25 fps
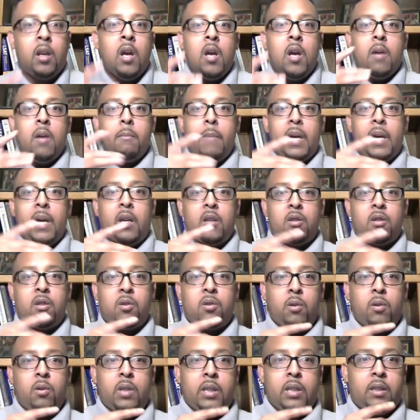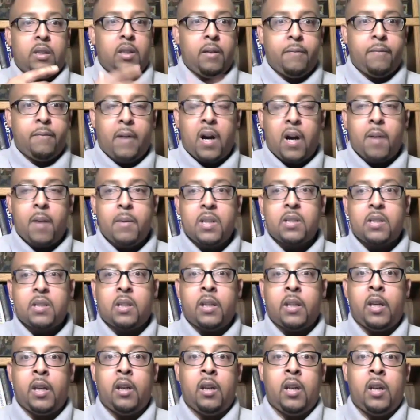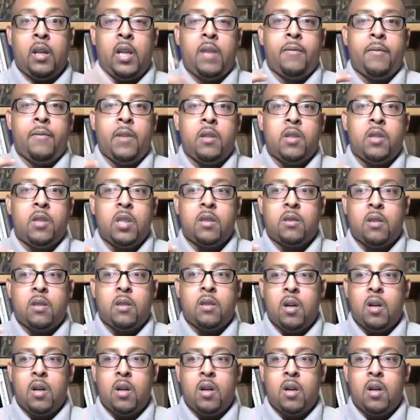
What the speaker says: making sure that the environment is clean, and even just,